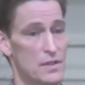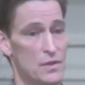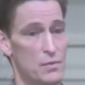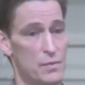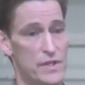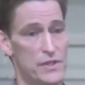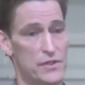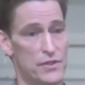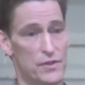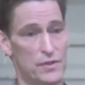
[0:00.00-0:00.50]

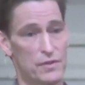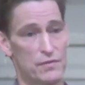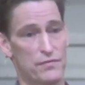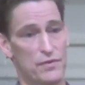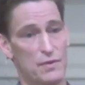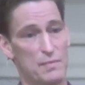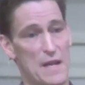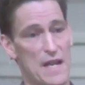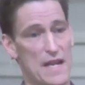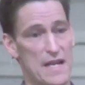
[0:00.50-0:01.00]
We turn
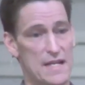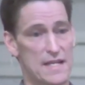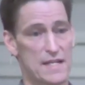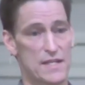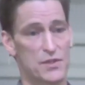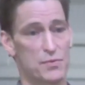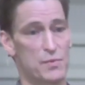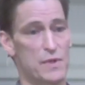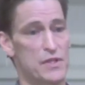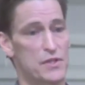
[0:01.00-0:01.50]
from
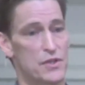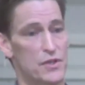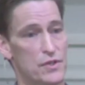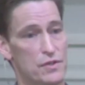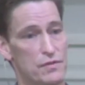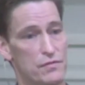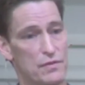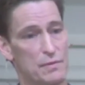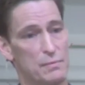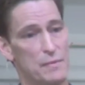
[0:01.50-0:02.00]
Hades. We
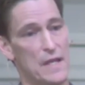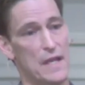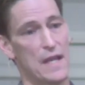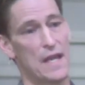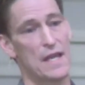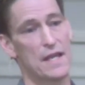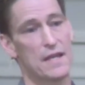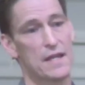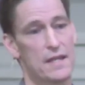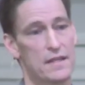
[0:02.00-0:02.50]
turn from
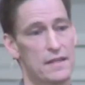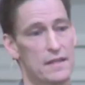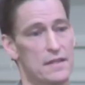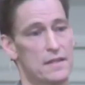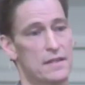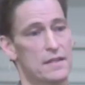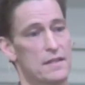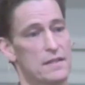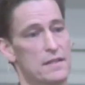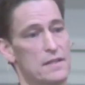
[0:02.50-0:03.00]
Gehenna.
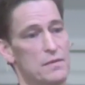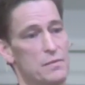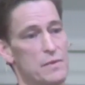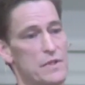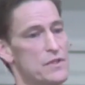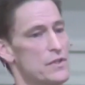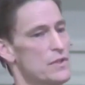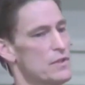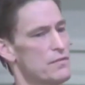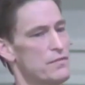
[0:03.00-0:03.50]
We
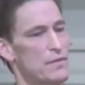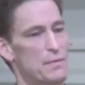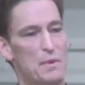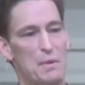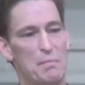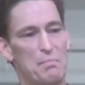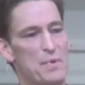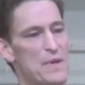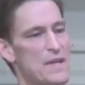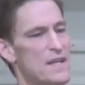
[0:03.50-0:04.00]
turn from the
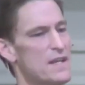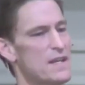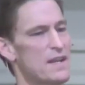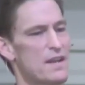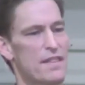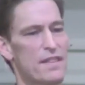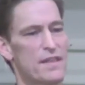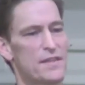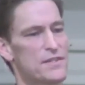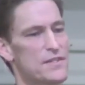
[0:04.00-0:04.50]

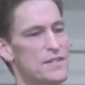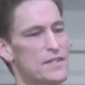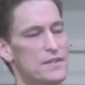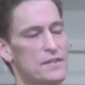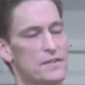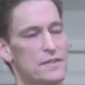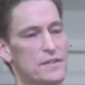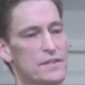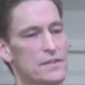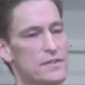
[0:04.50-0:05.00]
pit, the
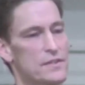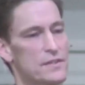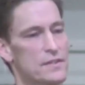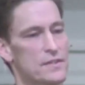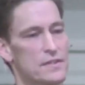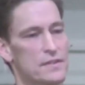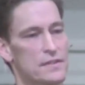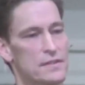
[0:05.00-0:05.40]
stillness,